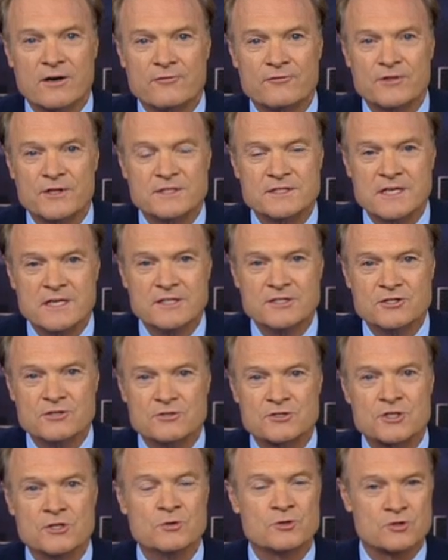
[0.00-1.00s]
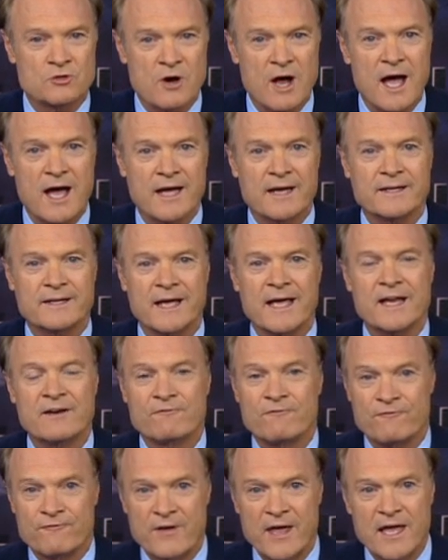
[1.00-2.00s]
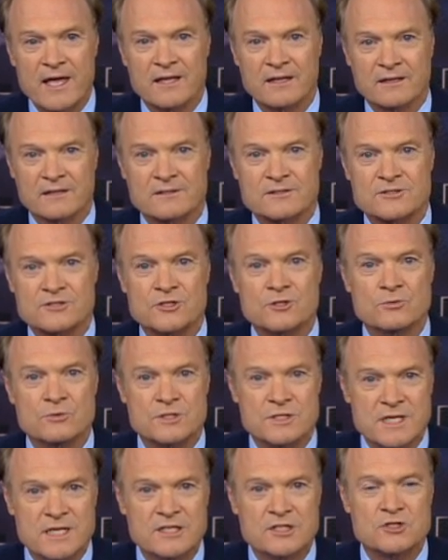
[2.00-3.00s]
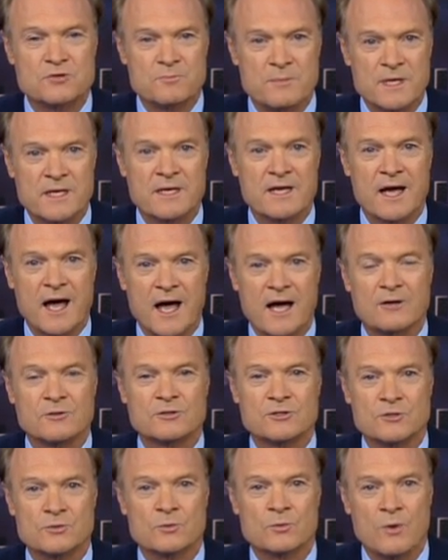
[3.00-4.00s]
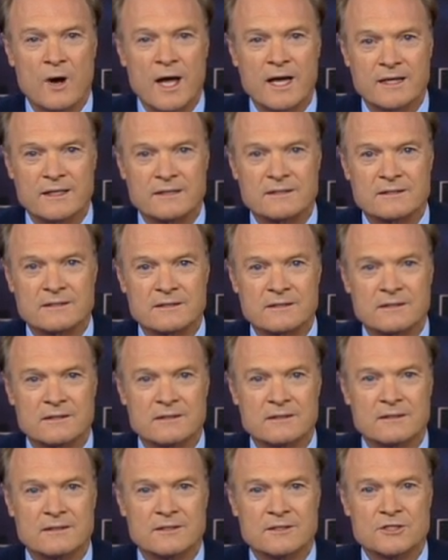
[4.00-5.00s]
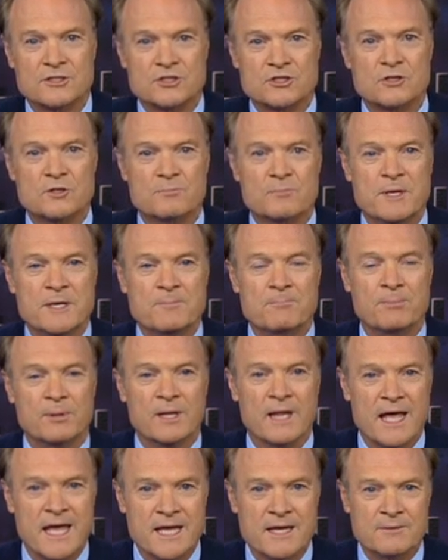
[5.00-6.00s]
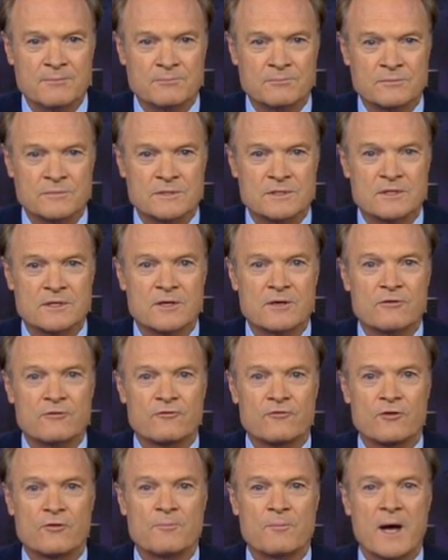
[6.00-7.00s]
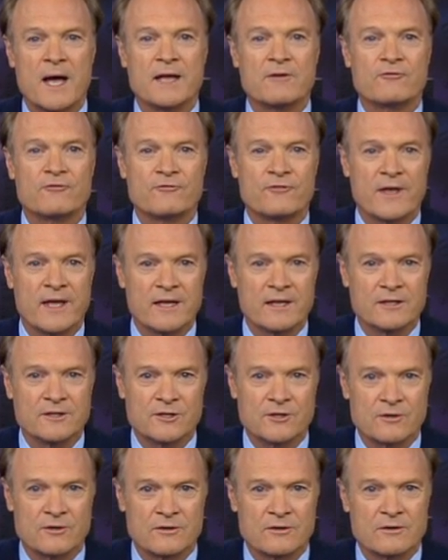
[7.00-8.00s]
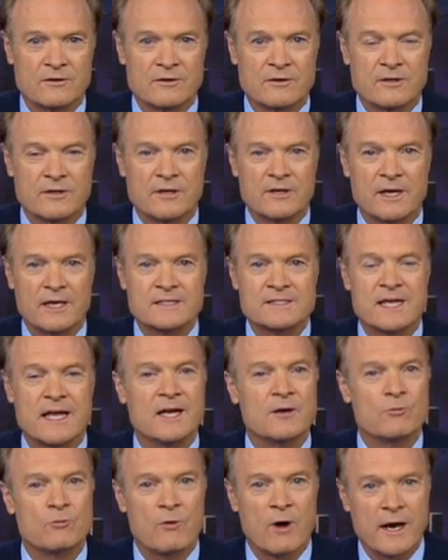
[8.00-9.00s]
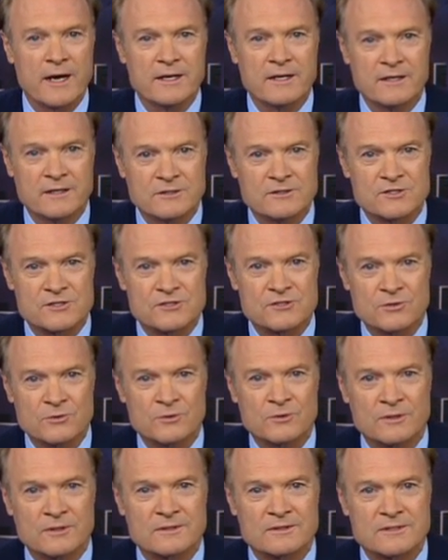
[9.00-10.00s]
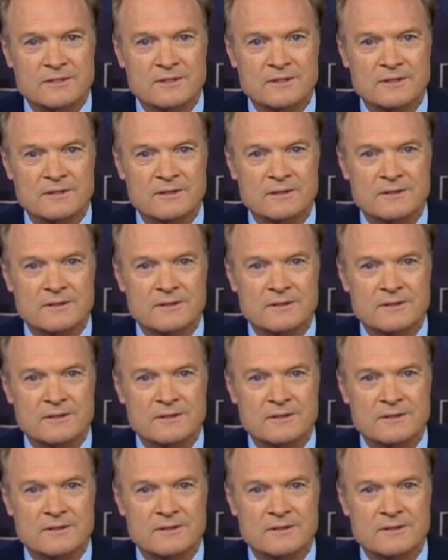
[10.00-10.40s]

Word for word: of the teachers who tried and failed to teach me how to write should be blamed for my failure as a writing student.